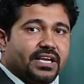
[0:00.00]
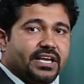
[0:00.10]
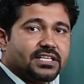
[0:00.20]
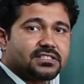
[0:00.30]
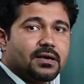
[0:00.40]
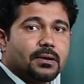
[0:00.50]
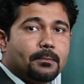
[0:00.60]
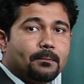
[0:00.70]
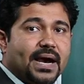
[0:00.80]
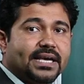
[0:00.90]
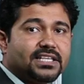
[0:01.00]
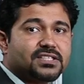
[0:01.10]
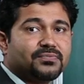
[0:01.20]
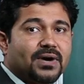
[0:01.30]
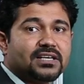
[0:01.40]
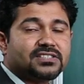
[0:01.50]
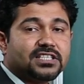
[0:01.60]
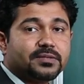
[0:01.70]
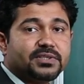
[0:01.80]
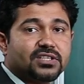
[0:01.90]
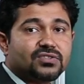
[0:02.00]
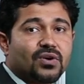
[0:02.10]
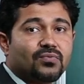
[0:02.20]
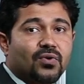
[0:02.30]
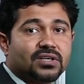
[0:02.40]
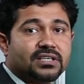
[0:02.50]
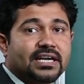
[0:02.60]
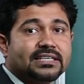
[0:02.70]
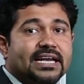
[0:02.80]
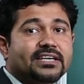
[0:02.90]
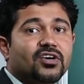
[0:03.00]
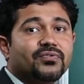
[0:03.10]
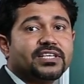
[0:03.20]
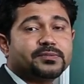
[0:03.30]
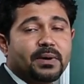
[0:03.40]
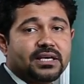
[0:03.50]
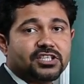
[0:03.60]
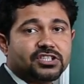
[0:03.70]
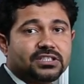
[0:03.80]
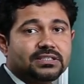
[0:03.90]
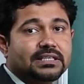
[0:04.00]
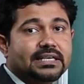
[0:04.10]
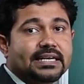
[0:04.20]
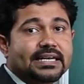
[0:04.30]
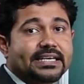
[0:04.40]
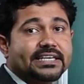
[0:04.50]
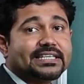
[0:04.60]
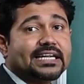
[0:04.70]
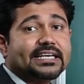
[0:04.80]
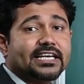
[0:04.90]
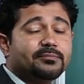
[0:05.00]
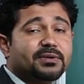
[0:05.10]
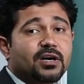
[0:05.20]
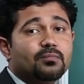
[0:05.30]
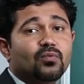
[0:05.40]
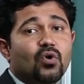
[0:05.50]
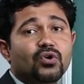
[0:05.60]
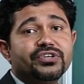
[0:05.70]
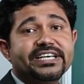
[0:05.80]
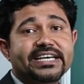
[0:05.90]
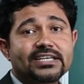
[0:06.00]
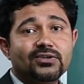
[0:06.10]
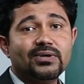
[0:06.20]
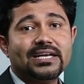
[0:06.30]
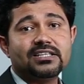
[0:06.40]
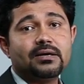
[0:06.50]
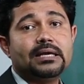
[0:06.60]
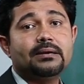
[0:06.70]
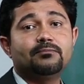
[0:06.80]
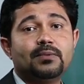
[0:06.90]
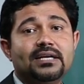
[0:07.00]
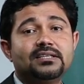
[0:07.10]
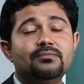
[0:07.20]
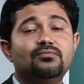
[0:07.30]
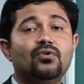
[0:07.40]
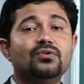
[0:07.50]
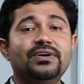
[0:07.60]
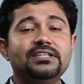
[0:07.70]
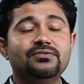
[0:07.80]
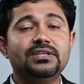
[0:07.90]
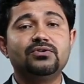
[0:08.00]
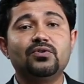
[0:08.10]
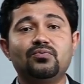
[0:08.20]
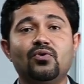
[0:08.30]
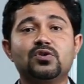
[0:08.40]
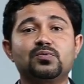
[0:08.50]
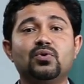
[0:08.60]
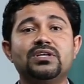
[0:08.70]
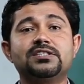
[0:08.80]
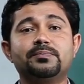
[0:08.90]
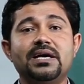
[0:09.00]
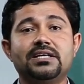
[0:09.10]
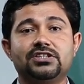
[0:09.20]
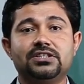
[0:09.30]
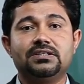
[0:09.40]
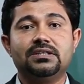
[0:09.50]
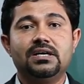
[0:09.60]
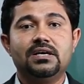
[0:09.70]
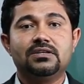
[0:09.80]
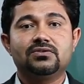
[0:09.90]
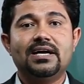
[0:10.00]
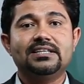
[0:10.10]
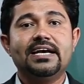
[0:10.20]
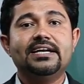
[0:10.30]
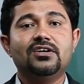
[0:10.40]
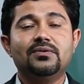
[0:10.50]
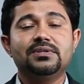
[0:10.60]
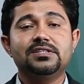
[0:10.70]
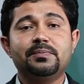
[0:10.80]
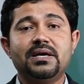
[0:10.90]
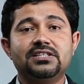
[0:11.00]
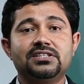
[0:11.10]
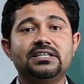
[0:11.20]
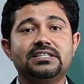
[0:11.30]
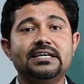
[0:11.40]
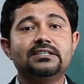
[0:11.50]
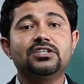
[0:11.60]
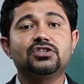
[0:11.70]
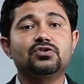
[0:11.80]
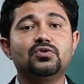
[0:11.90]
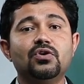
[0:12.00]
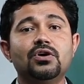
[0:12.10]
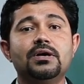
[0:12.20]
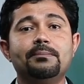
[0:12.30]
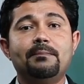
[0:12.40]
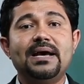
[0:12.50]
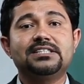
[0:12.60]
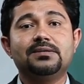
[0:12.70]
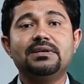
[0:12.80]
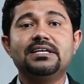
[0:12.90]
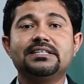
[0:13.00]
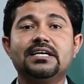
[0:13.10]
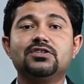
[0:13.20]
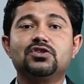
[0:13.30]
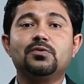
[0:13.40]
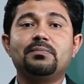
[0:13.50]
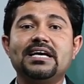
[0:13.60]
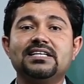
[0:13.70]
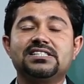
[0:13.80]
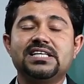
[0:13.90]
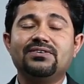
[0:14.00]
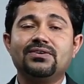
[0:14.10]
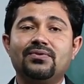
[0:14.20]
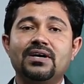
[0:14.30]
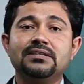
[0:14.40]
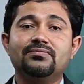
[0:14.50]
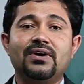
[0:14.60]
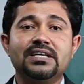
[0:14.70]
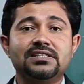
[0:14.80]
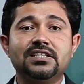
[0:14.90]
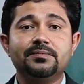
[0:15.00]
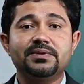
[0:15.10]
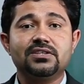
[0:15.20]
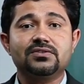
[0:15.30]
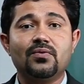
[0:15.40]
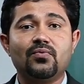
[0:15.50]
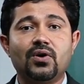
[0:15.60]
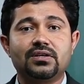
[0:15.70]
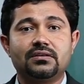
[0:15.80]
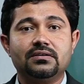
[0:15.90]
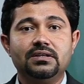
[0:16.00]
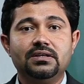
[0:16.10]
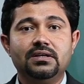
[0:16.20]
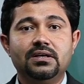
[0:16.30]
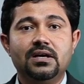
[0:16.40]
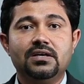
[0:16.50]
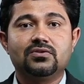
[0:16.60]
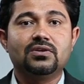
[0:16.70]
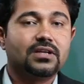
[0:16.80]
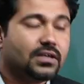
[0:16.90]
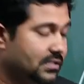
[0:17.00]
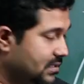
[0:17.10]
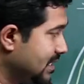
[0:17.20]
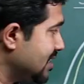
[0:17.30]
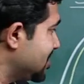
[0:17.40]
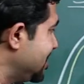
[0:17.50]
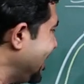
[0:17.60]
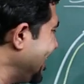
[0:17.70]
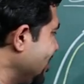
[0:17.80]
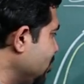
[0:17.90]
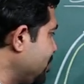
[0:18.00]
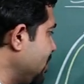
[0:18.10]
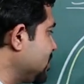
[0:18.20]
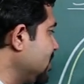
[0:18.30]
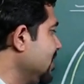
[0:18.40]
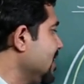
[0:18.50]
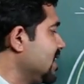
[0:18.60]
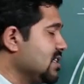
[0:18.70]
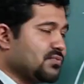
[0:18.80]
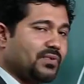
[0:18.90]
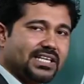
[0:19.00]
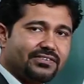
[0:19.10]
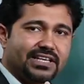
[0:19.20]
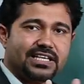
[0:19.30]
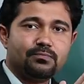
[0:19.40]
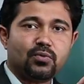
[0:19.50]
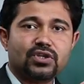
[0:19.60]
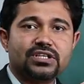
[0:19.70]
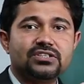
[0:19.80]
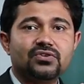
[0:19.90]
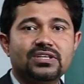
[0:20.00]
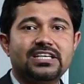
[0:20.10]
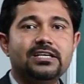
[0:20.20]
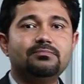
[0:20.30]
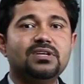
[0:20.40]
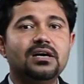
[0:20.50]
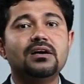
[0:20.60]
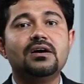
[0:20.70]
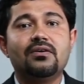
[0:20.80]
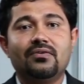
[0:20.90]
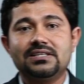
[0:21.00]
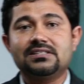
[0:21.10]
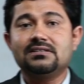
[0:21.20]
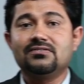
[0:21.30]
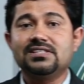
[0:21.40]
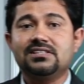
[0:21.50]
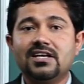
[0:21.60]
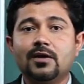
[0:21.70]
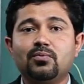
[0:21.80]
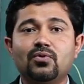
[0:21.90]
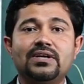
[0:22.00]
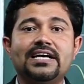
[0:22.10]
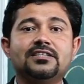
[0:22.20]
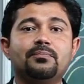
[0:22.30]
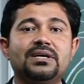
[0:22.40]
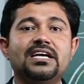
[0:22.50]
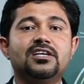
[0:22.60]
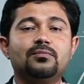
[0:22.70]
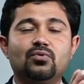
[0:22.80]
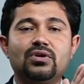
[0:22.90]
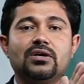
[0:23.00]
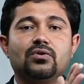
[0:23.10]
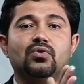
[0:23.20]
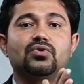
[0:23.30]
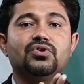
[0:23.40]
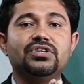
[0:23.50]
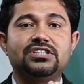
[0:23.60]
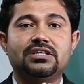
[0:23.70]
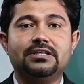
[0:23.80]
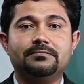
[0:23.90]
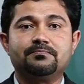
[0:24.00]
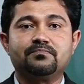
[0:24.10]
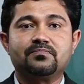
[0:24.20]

is minus 5 centimeters of water at the end of expiration. It can again become more negative when we do forceful inspiration. So at the end of inspiration, it can reach to maximally it can reach to minus 7.5 centimeters of water. So this negative pressure is very, very important to keep the visceral pleura and the parietal pleura glued to each other.